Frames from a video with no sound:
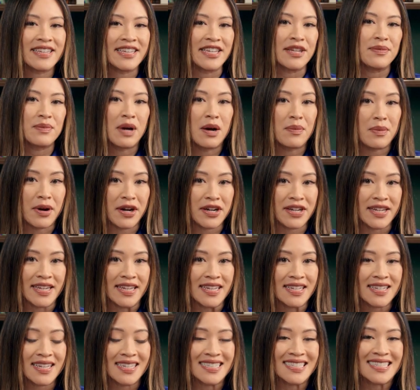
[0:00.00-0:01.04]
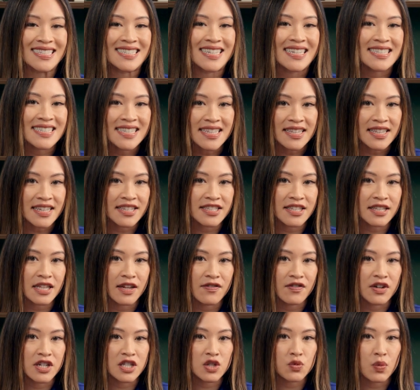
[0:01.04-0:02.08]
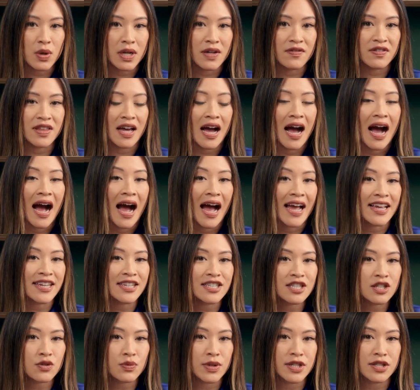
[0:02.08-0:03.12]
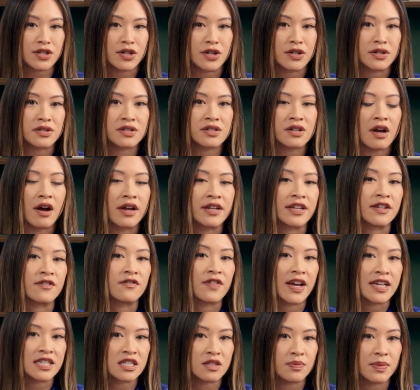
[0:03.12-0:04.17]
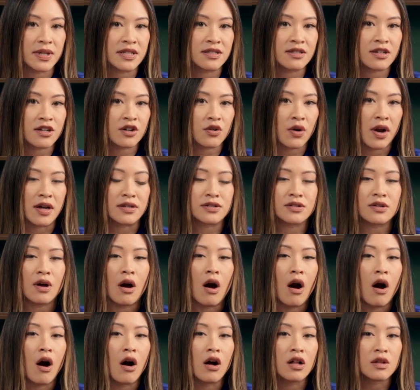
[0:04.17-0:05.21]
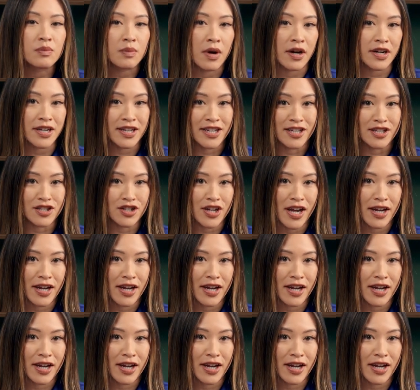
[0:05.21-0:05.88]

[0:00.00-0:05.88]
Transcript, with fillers: Email marketing consistently delivers one of the highest returns on investment across all marketing